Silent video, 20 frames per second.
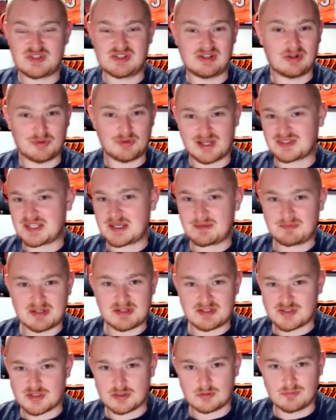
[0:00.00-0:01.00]
so you don't got that
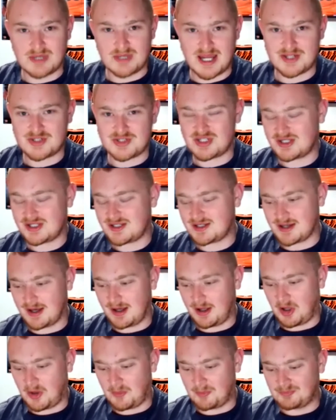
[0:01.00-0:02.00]
Minshew magic.
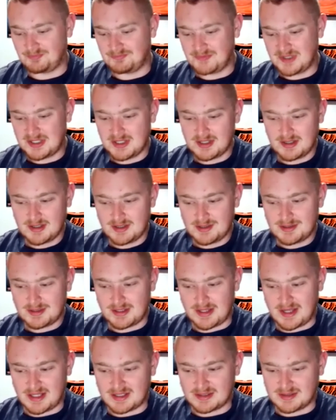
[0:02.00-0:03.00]

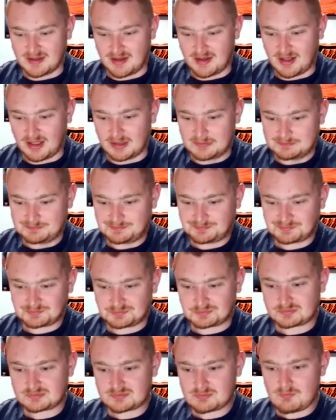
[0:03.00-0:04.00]
And
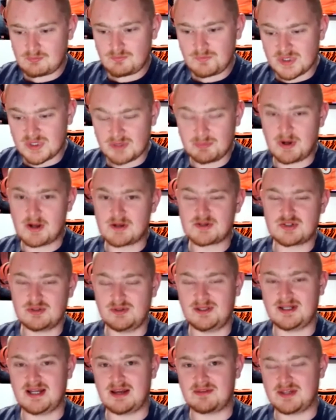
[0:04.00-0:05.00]

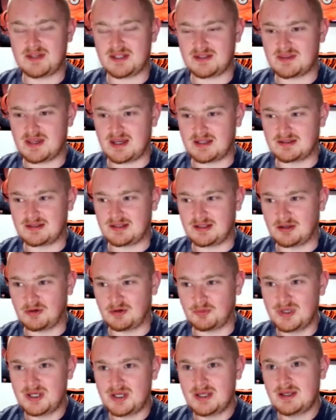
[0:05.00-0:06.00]
personally, I think that
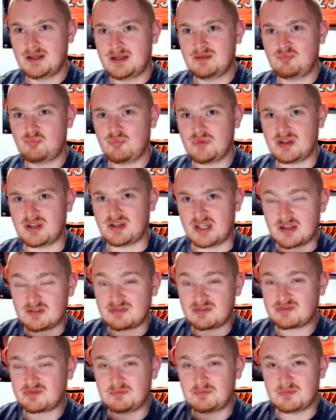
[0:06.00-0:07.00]

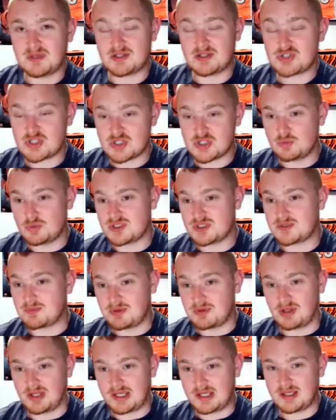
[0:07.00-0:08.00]
if Minshew was
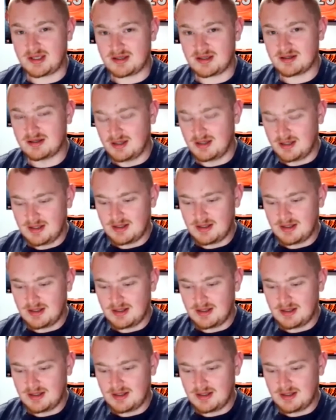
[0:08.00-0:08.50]
playing,